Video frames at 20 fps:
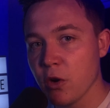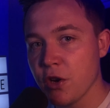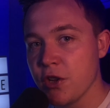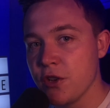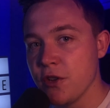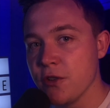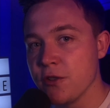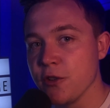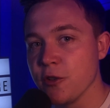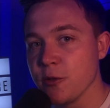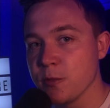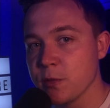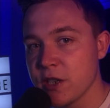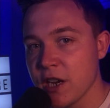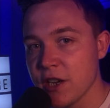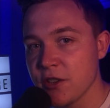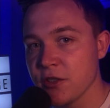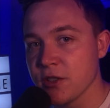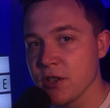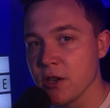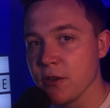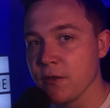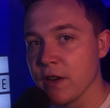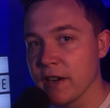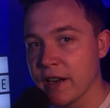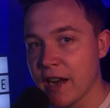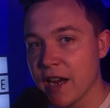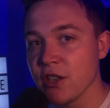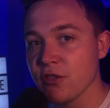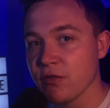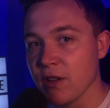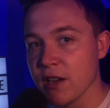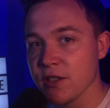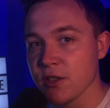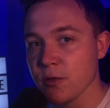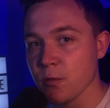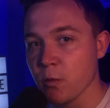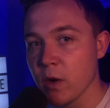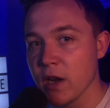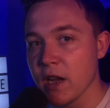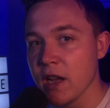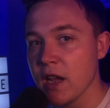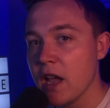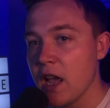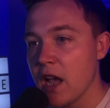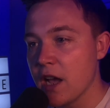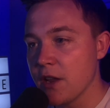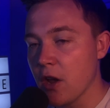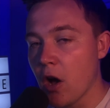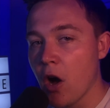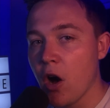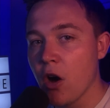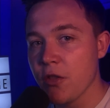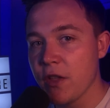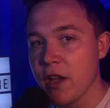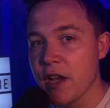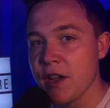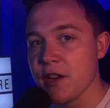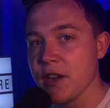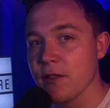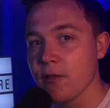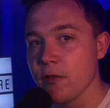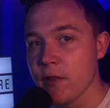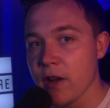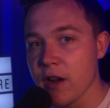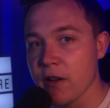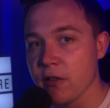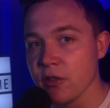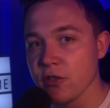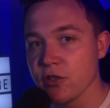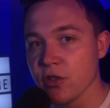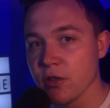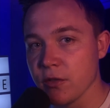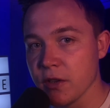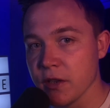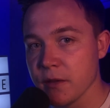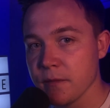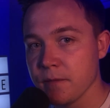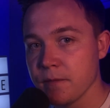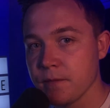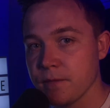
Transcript: what can you do to protect yourself against ransomware? And are there any other variants of it?